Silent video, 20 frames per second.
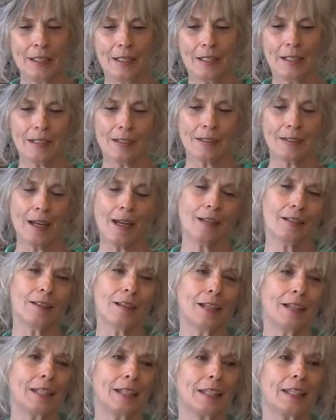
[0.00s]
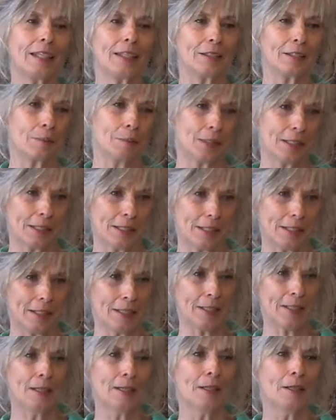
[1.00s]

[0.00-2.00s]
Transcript: is kind of like intimacy.